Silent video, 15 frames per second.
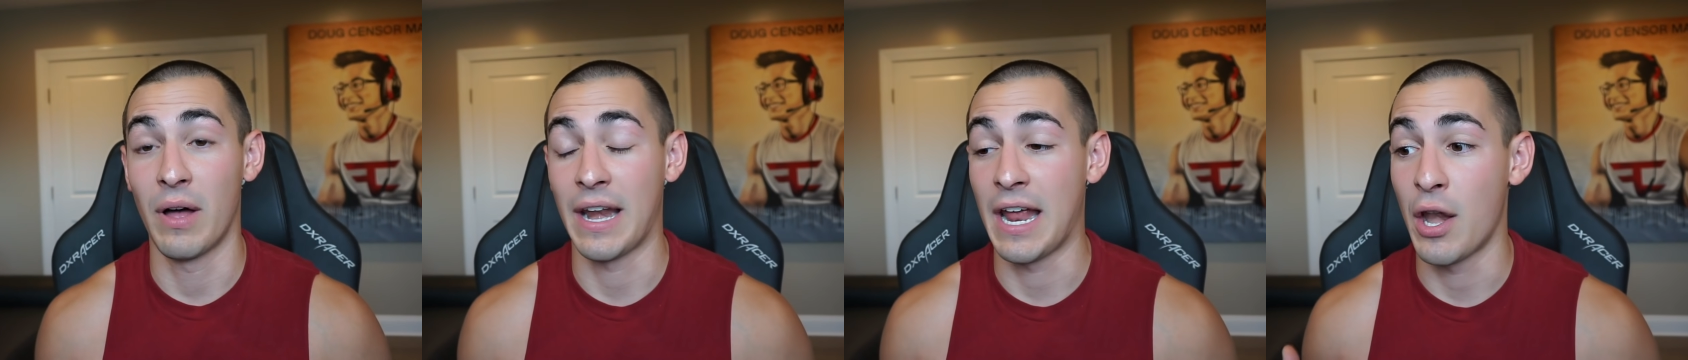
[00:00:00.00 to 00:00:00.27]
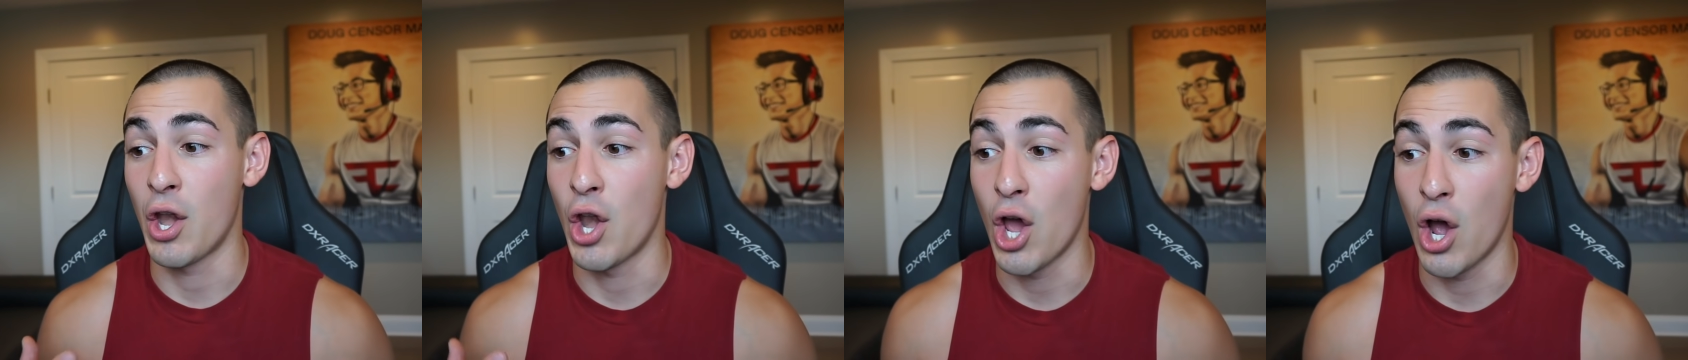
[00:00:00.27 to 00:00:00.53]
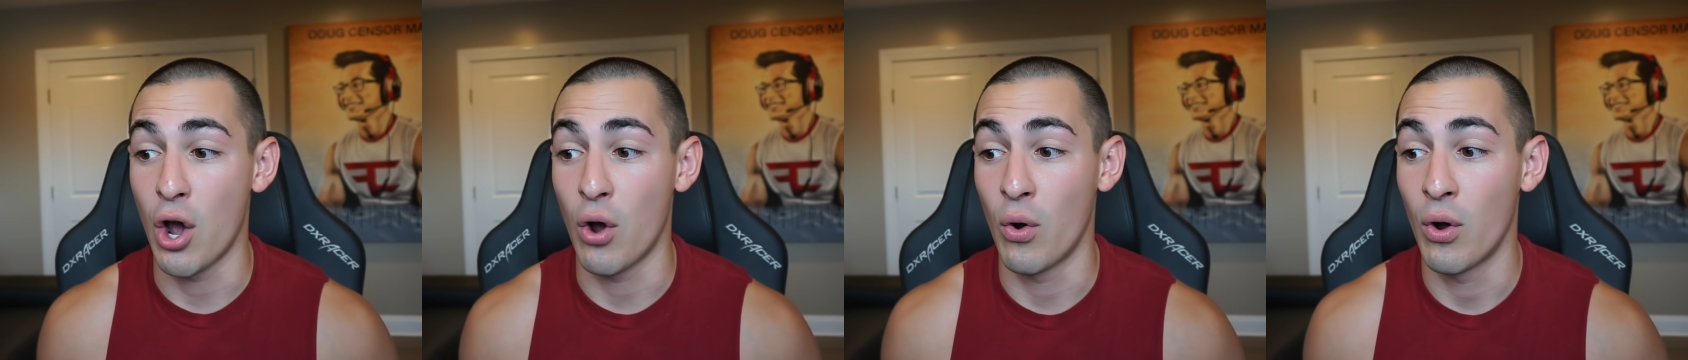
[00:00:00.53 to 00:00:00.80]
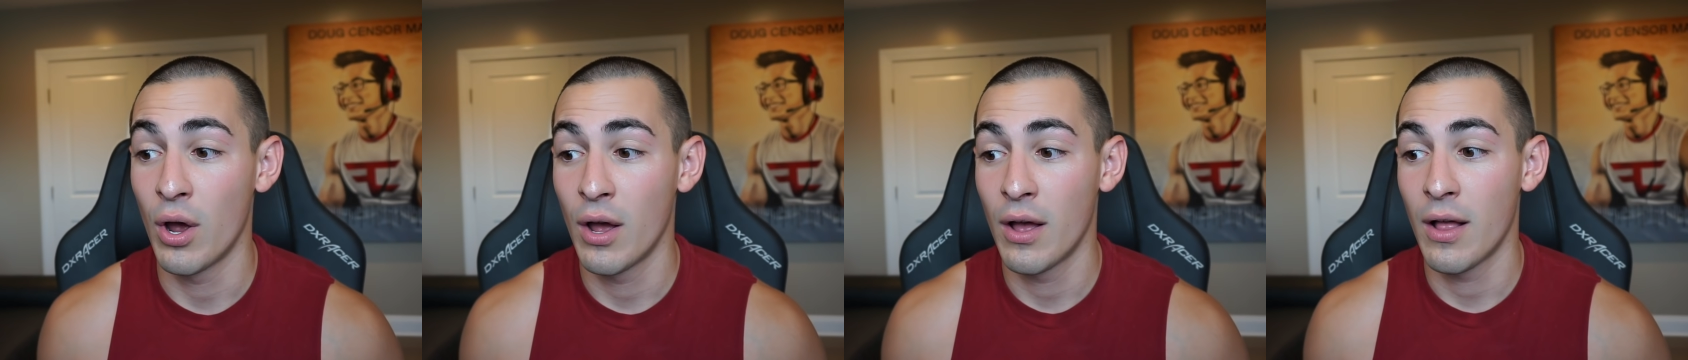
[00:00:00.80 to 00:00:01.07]
Speaker 1: and I
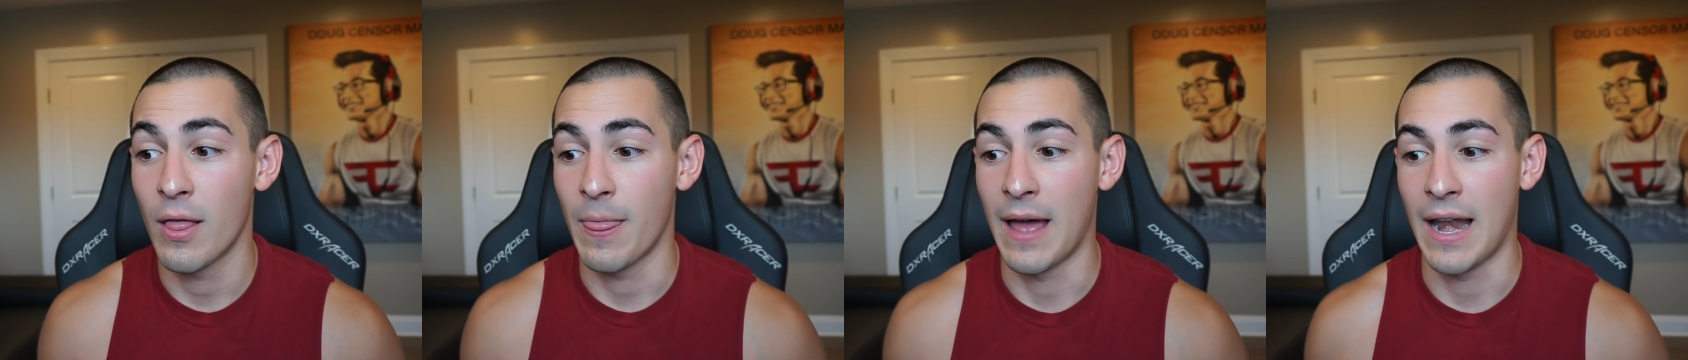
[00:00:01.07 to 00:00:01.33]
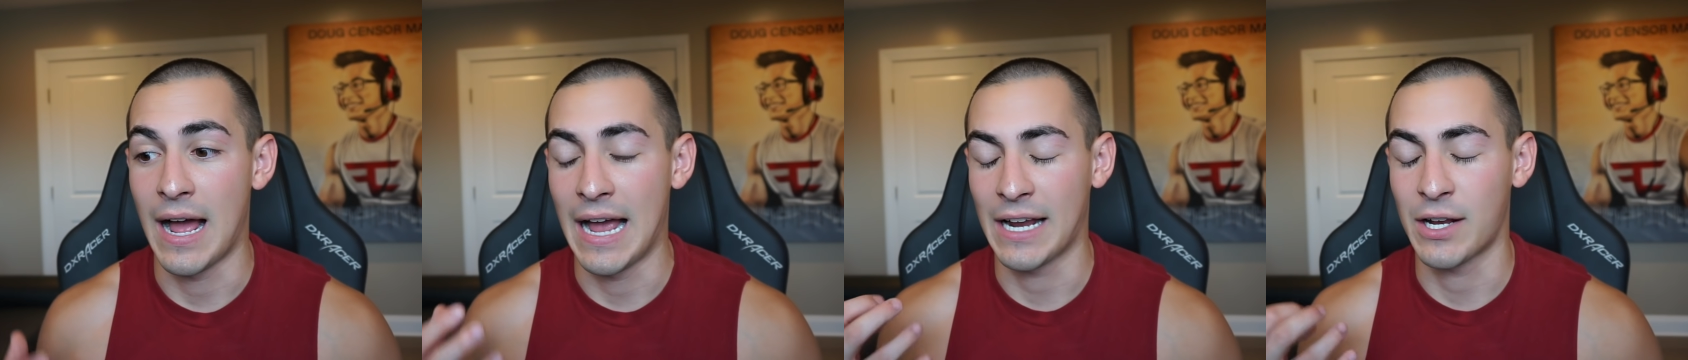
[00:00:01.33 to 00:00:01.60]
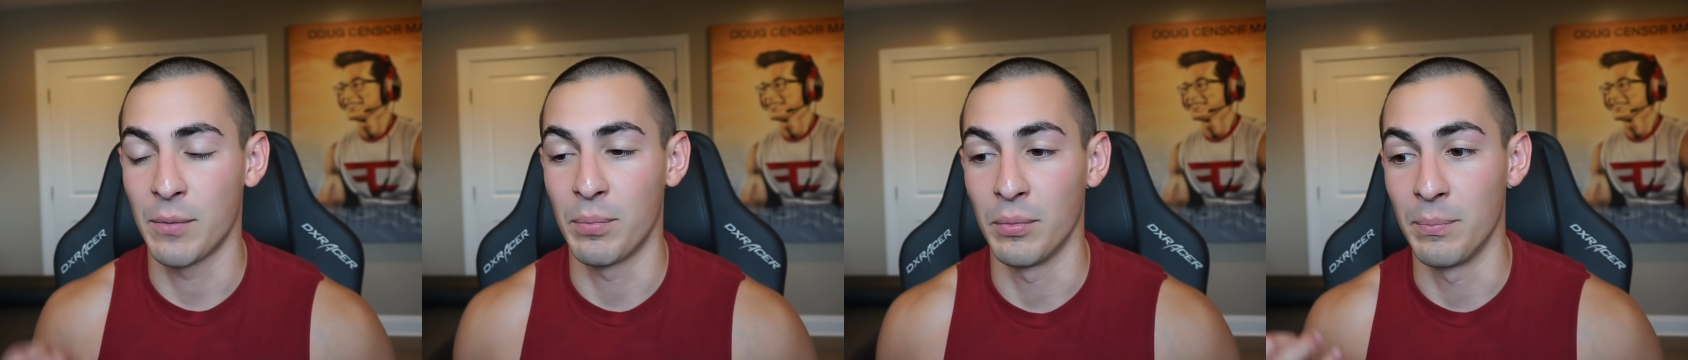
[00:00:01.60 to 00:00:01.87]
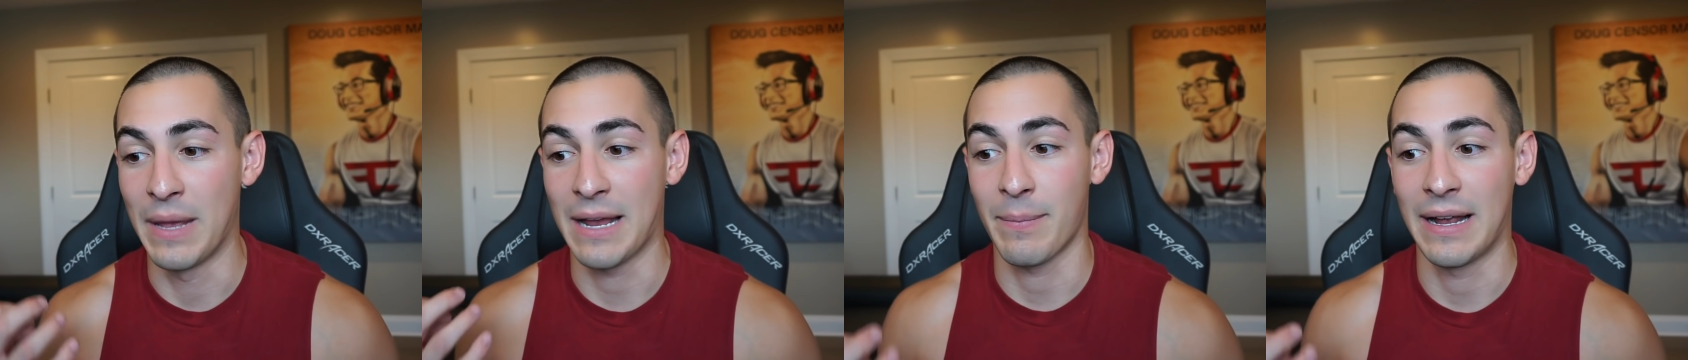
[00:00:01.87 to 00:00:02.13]
know that I could
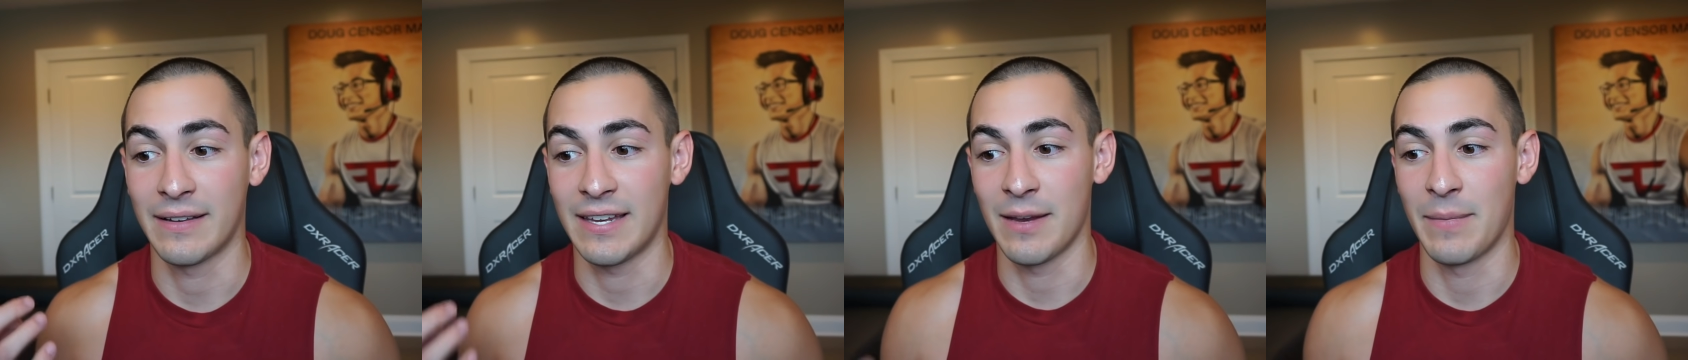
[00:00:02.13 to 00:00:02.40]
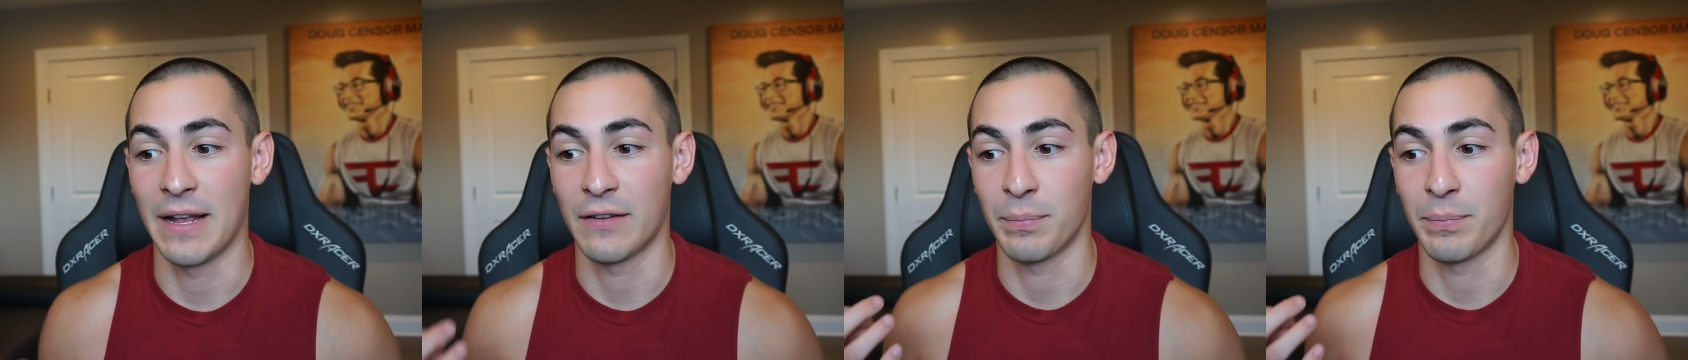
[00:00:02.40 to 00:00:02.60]
make my teammates